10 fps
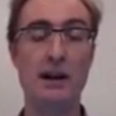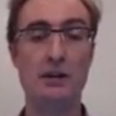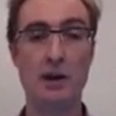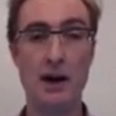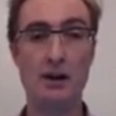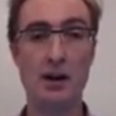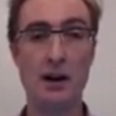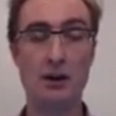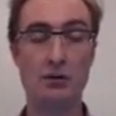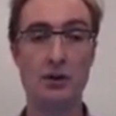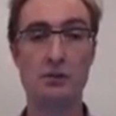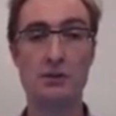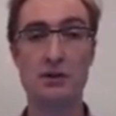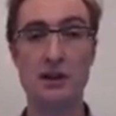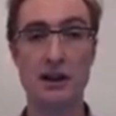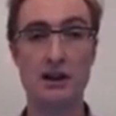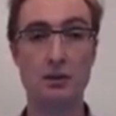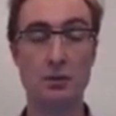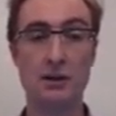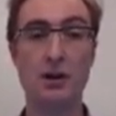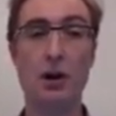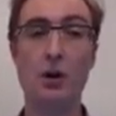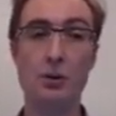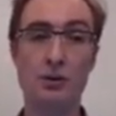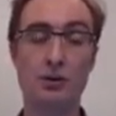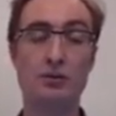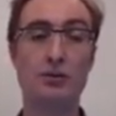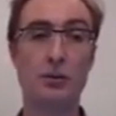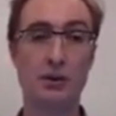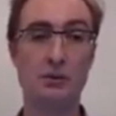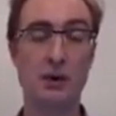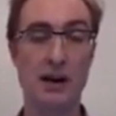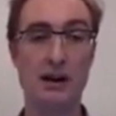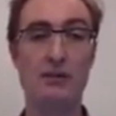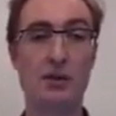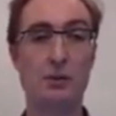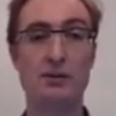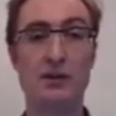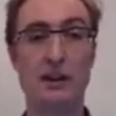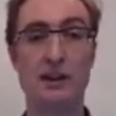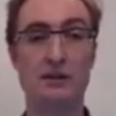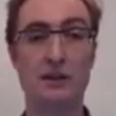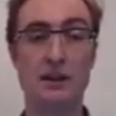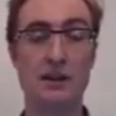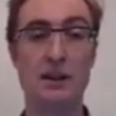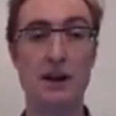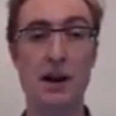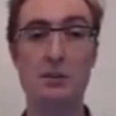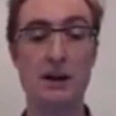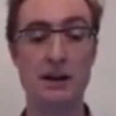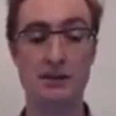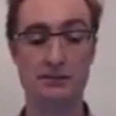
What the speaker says: our routing algorithms together with the host forwarding behaviors we've seen in IP.